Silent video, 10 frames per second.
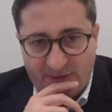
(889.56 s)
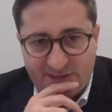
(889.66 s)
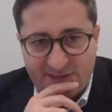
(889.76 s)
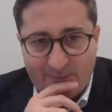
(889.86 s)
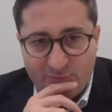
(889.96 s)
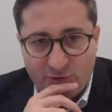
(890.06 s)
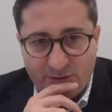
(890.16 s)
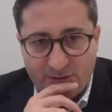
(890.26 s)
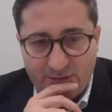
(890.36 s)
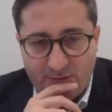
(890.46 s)
the
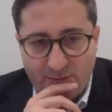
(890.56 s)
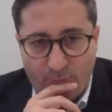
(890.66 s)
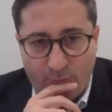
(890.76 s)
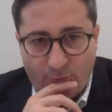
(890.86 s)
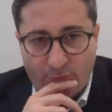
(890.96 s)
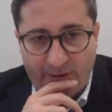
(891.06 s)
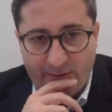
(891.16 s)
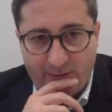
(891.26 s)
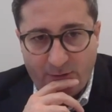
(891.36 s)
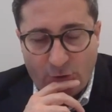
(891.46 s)
subject
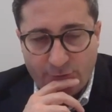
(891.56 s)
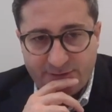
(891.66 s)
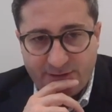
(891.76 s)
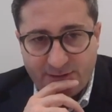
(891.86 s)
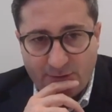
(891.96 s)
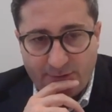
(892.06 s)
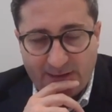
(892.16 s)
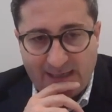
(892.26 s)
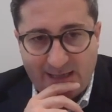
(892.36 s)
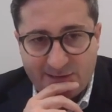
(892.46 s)
pouring content on
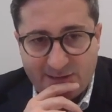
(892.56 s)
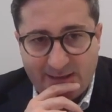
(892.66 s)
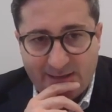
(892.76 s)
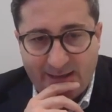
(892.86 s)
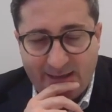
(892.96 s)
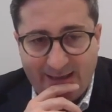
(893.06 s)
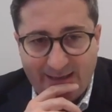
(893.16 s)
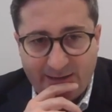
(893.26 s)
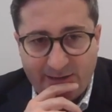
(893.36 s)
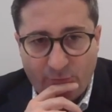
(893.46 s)
the glass and then
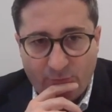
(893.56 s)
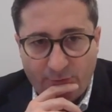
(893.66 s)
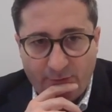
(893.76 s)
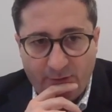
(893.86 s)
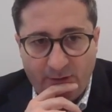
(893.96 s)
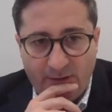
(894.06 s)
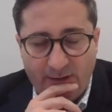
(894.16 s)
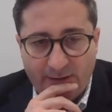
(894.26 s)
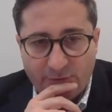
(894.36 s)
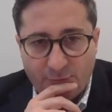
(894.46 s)
handing it over
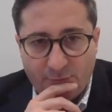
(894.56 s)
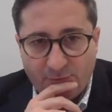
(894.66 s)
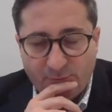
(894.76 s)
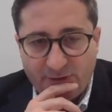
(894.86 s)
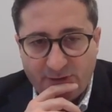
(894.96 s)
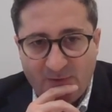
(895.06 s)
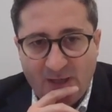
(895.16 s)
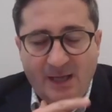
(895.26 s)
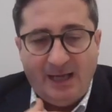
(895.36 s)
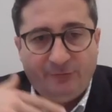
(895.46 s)
to the robot.
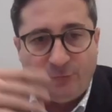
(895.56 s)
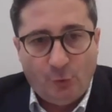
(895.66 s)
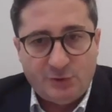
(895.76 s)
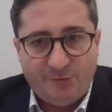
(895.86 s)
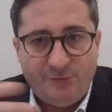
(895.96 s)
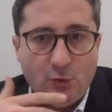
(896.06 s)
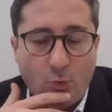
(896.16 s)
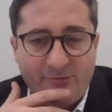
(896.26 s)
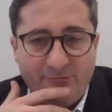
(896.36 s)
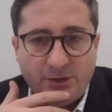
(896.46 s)
And for those of you
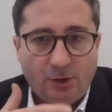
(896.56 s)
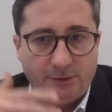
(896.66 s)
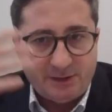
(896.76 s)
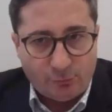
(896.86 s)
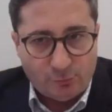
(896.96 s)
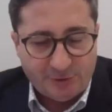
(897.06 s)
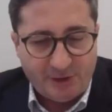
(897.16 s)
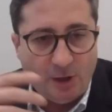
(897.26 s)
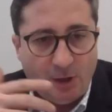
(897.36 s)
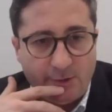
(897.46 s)
who haven't got a
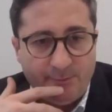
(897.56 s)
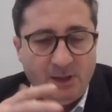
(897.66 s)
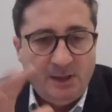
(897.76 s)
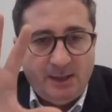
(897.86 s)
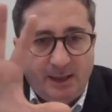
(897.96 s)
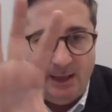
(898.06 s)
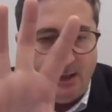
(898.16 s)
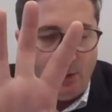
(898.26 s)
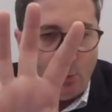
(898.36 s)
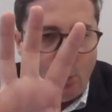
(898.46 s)
robotic arm,
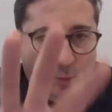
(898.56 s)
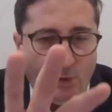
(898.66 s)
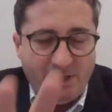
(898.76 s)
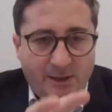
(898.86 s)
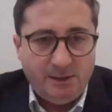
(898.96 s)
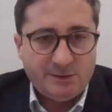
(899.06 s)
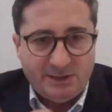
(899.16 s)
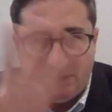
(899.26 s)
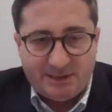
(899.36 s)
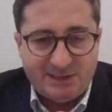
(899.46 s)
we can use
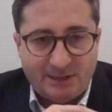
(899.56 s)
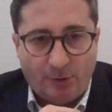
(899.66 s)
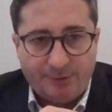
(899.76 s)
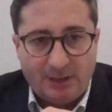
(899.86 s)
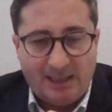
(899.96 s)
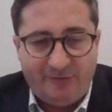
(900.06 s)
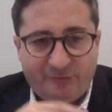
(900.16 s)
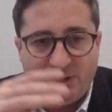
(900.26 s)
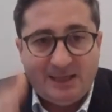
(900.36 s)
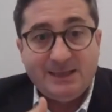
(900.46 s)
the dataset on the
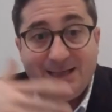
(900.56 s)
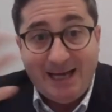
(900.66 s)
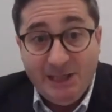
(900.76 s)
left and then